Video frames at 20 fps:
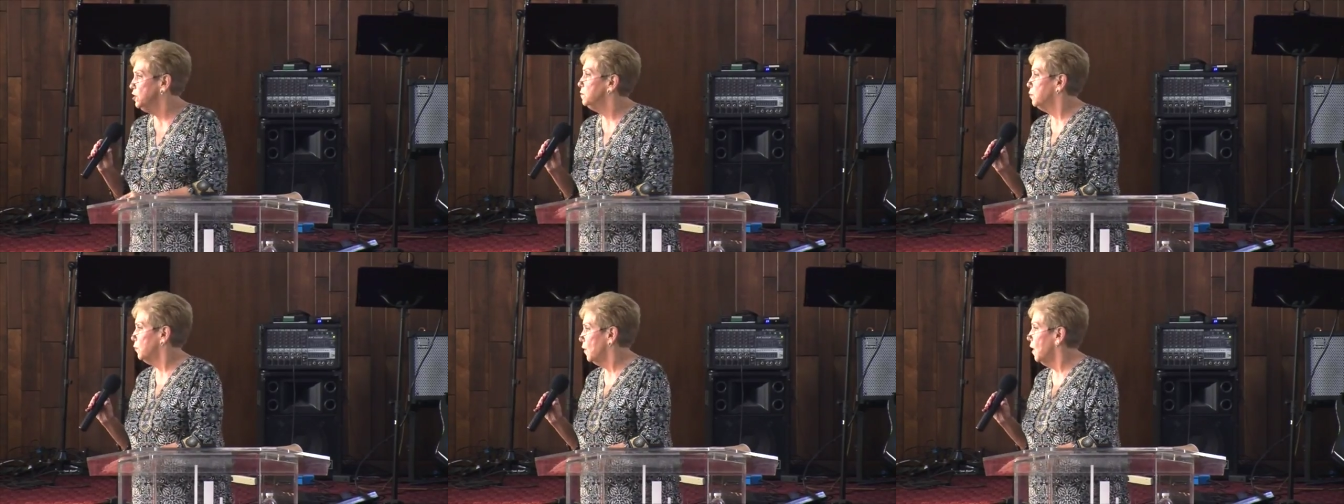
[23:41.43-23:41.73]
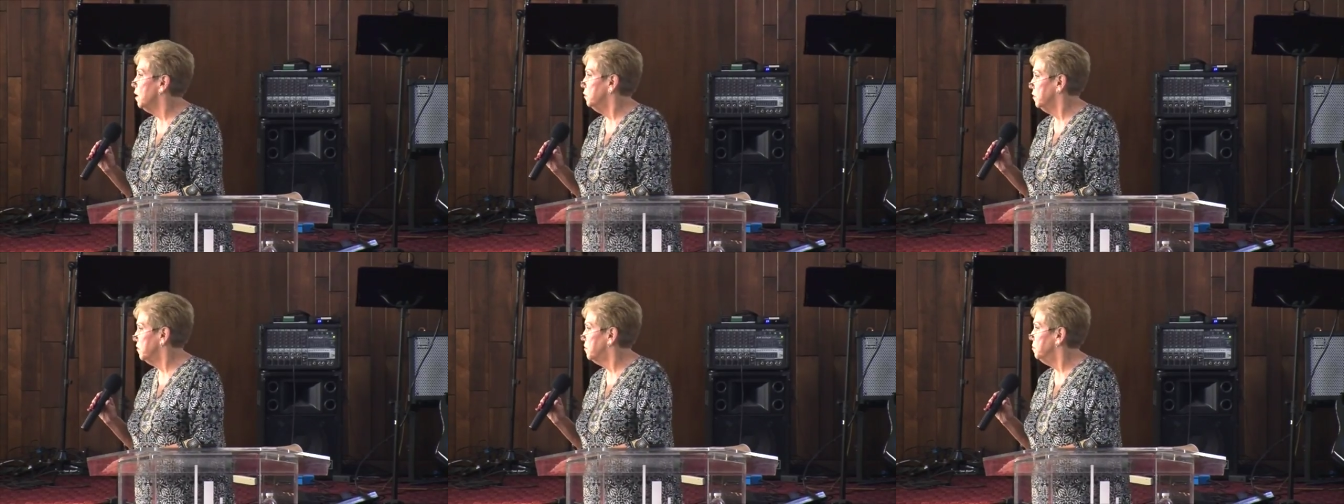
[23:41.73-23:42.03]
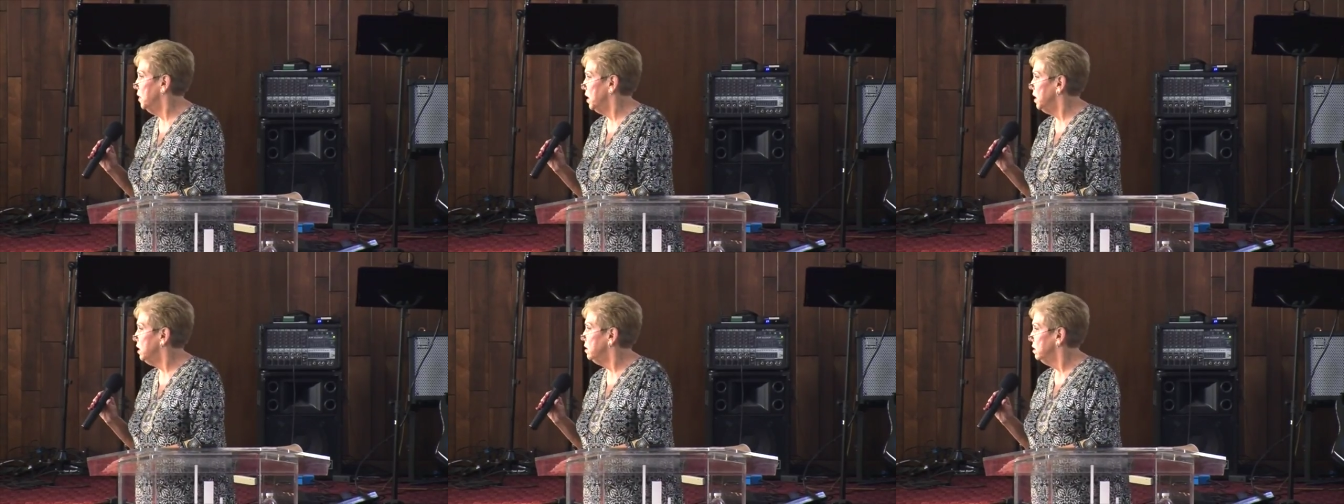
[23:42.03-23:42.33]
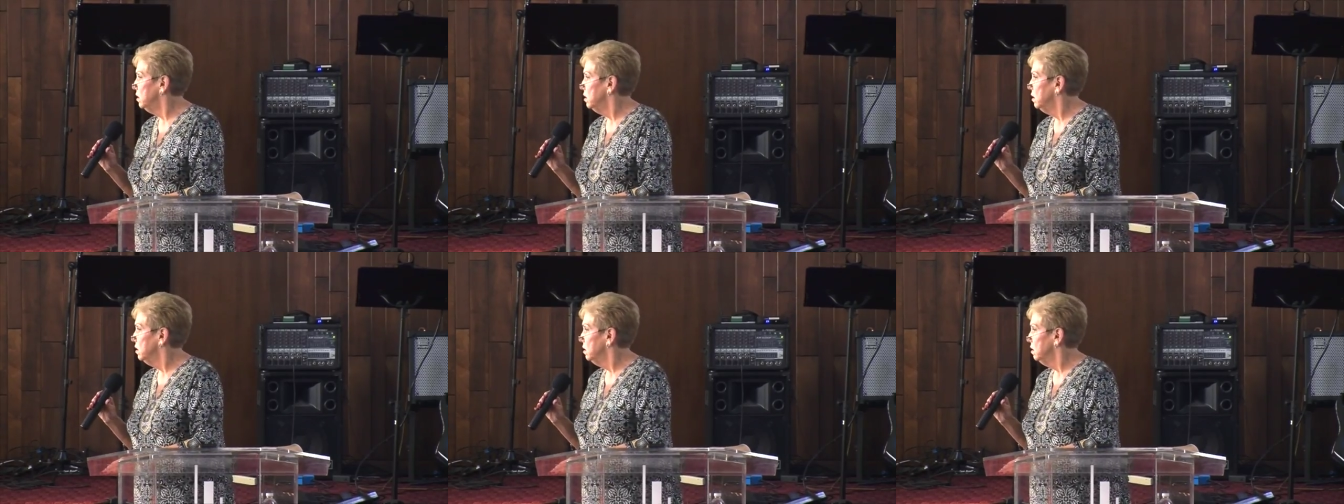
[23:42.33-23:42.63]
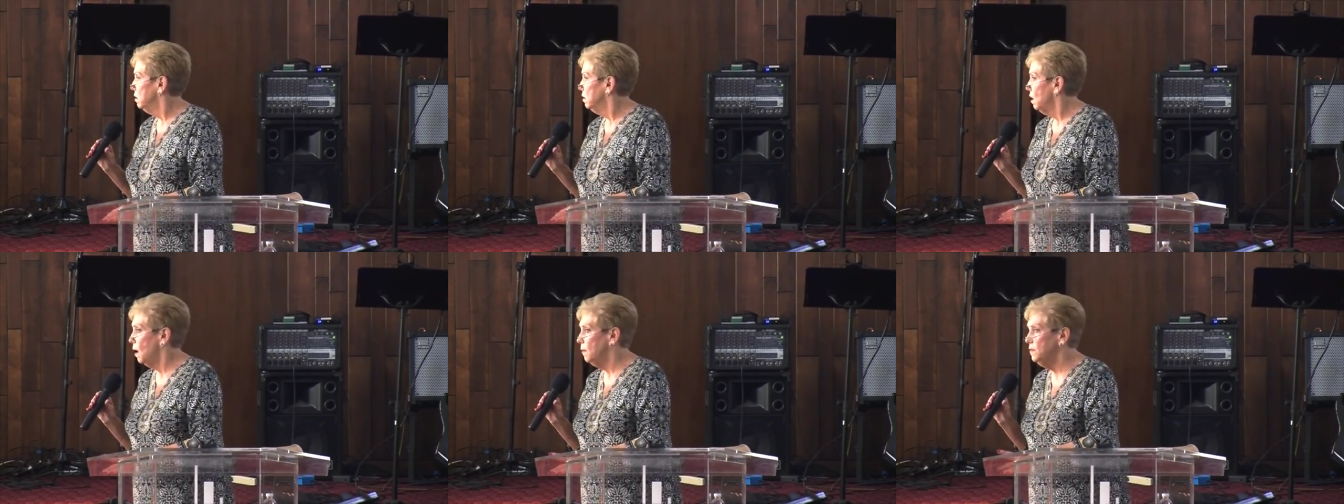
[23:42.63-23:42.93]
and pray with me?
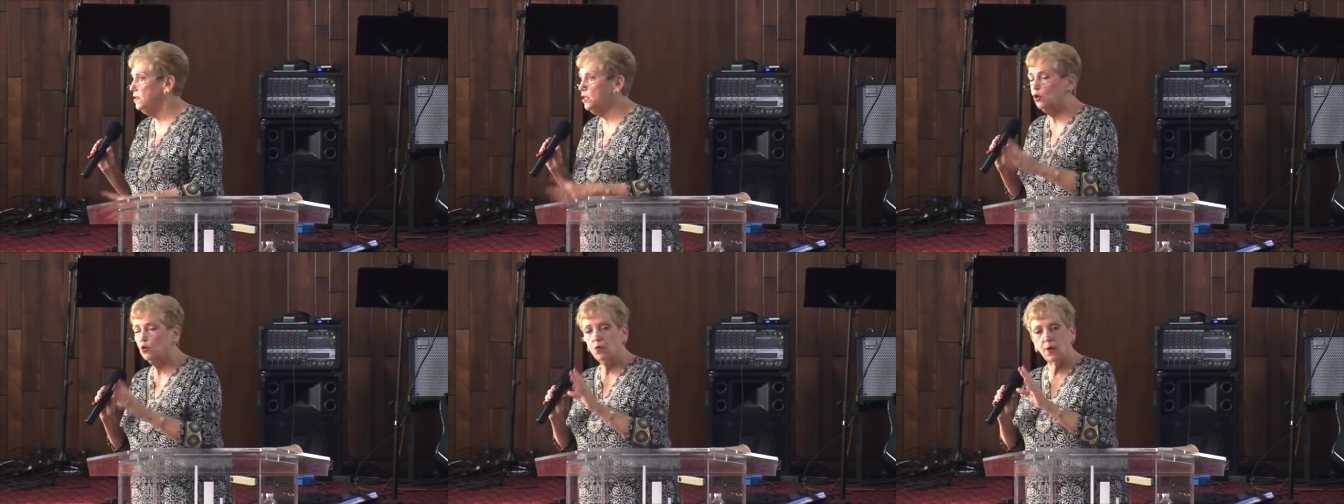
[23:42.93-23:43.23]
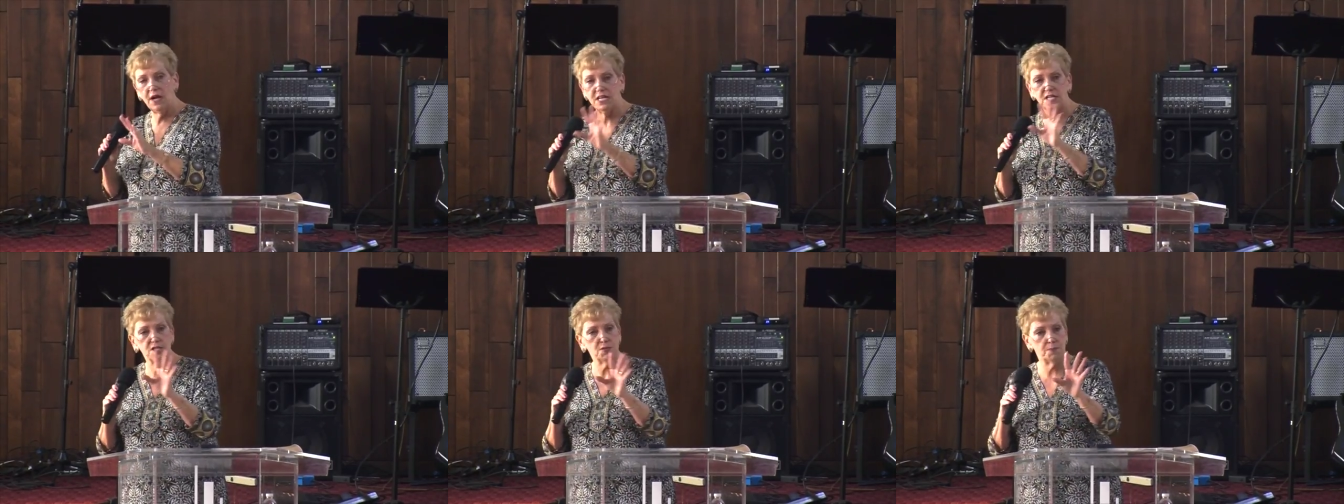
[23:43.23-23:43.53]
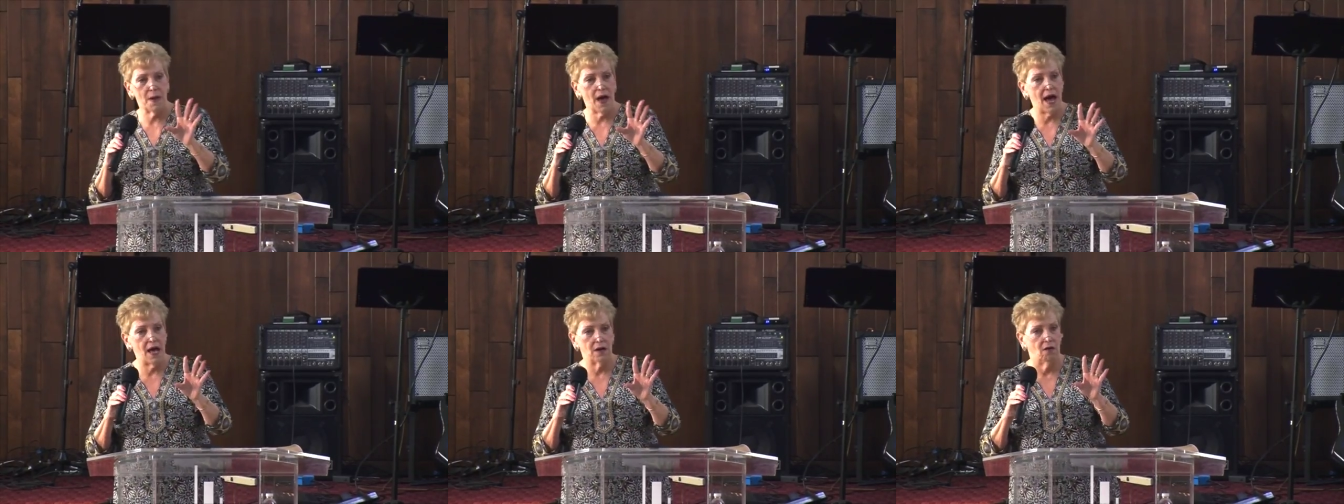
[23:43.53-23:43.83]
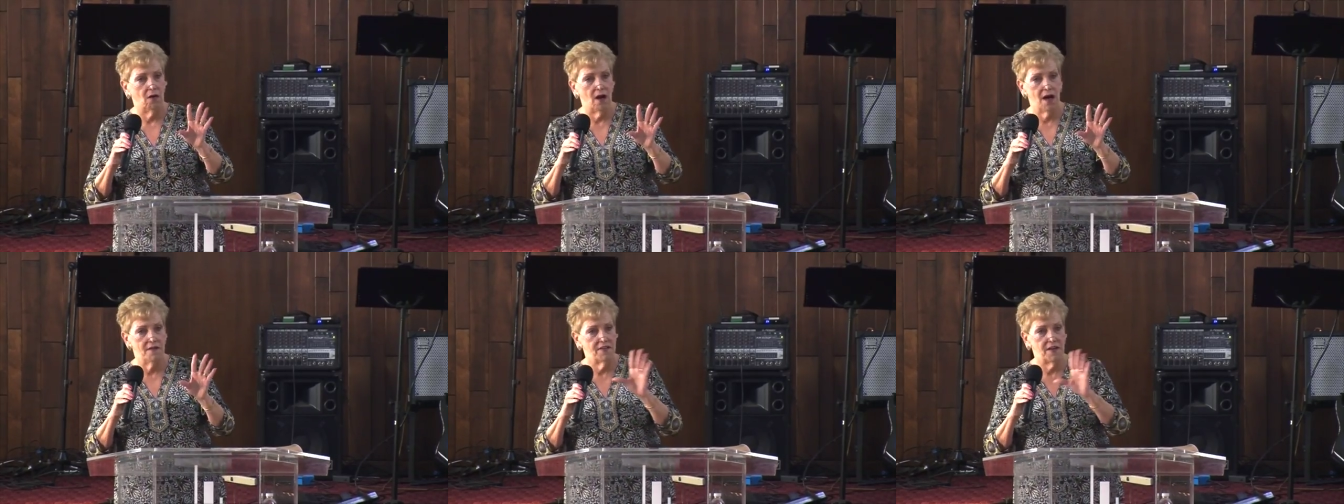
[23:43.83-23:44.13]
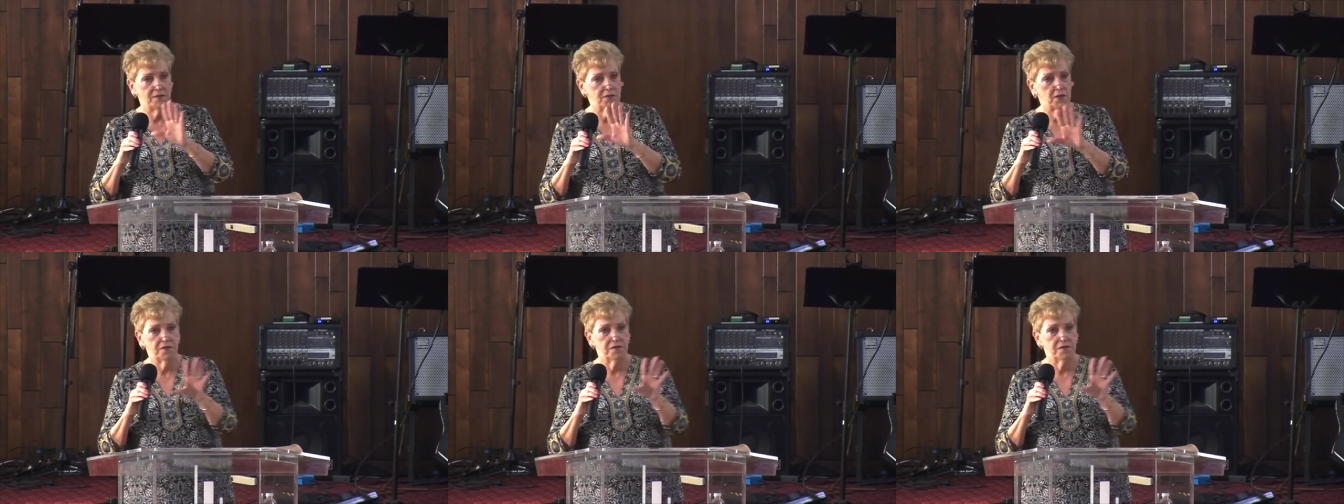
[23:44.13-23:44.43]
I'm in the greatest battle I've ever